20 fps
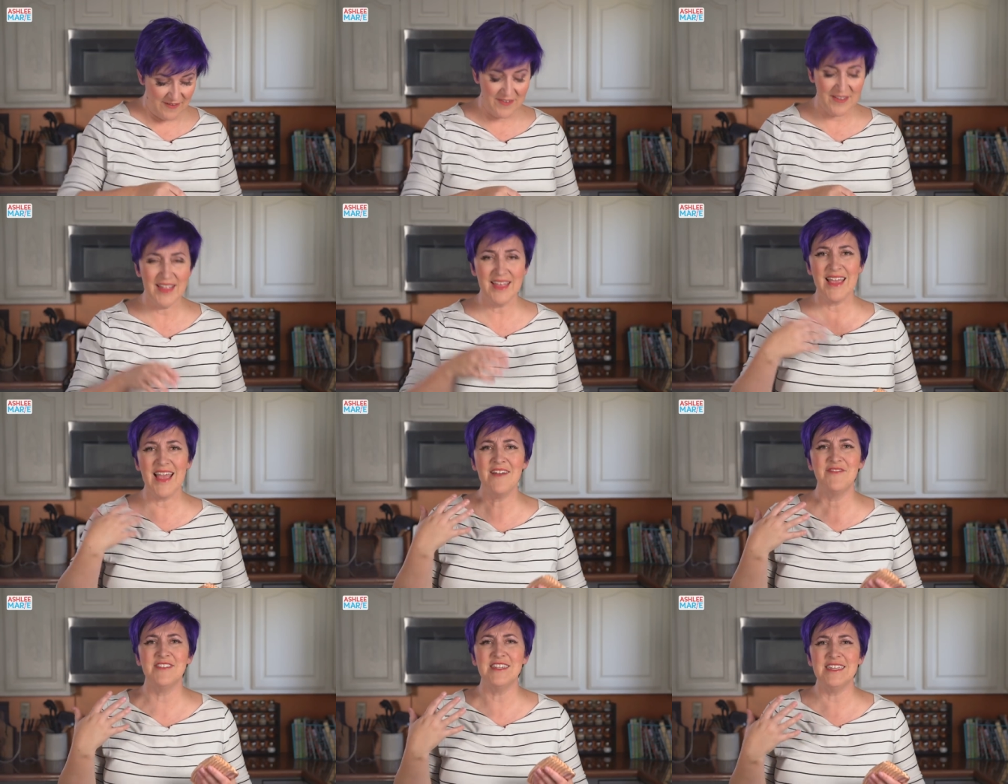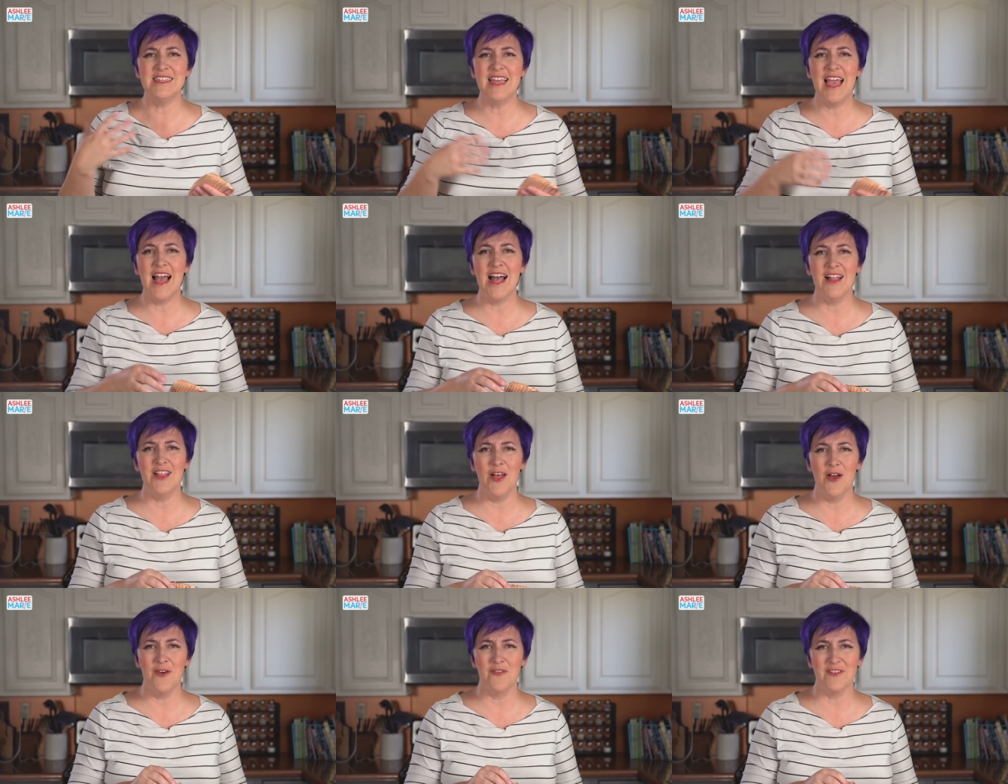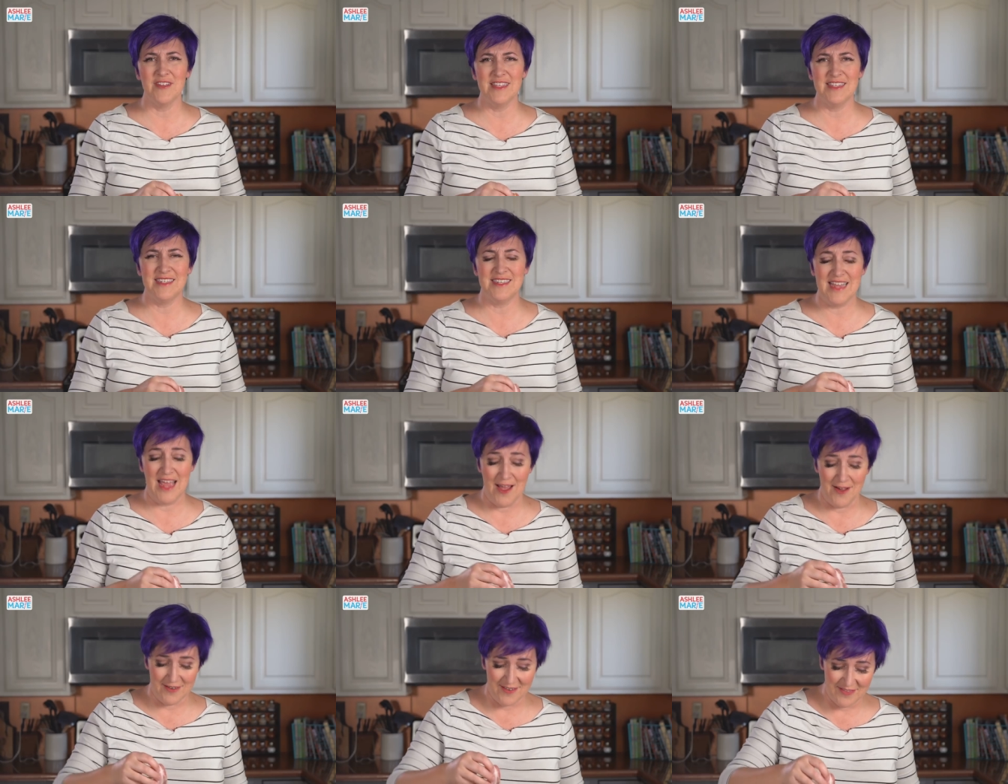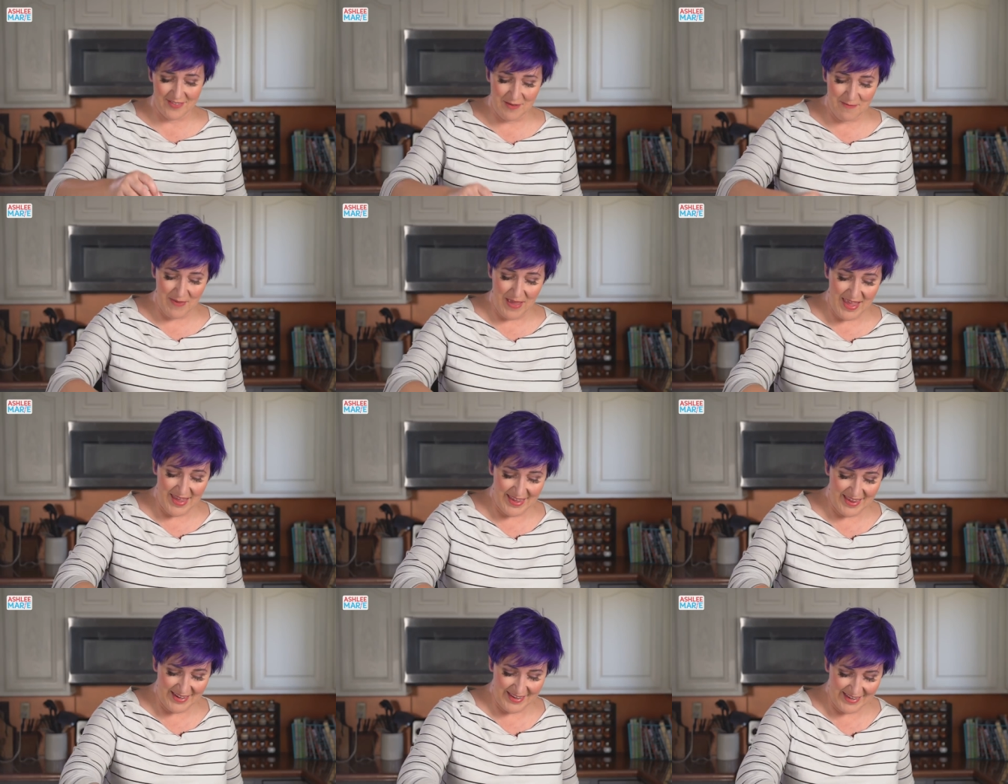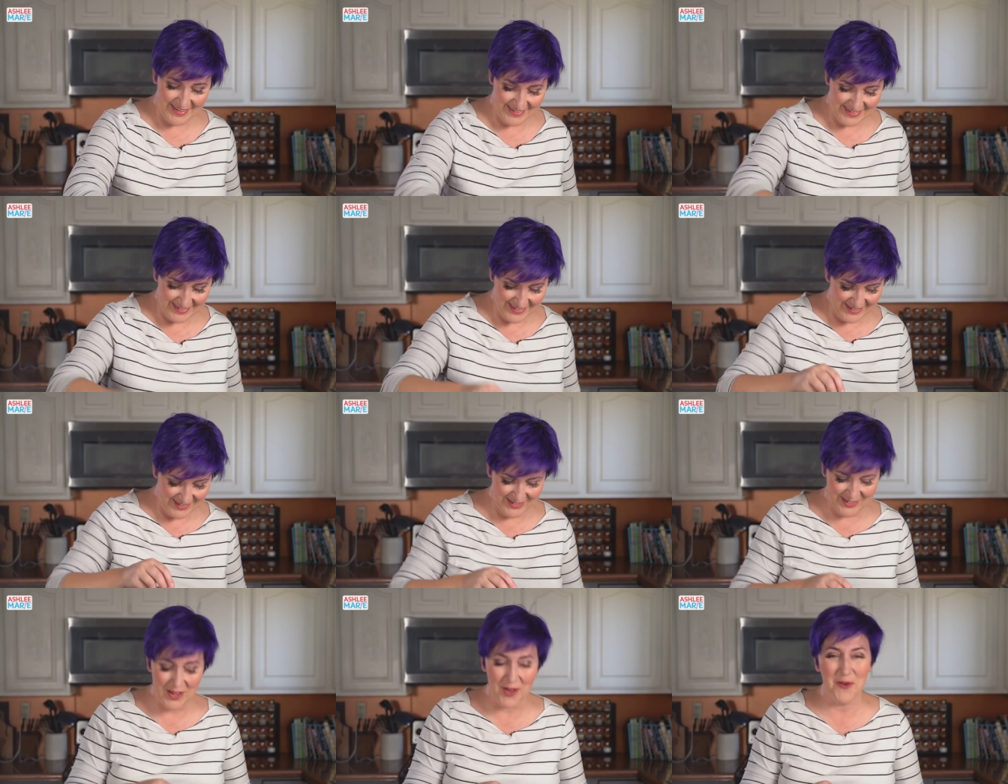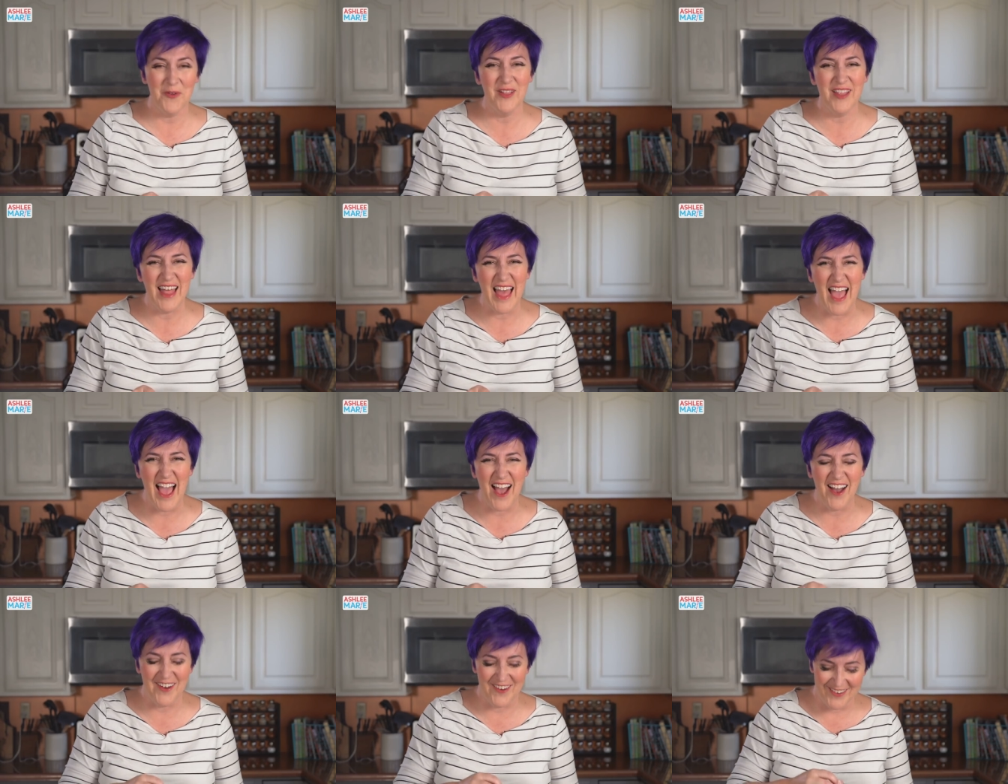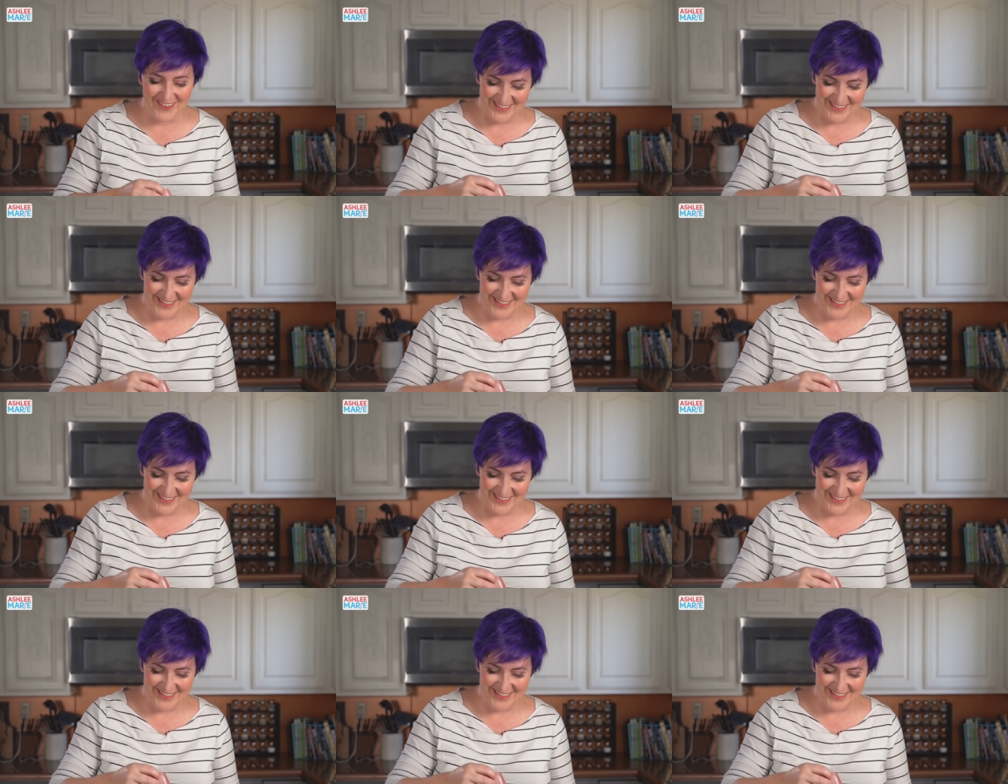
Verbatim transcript: I feel like I have to yell over the sound of the bacon because it's so loud.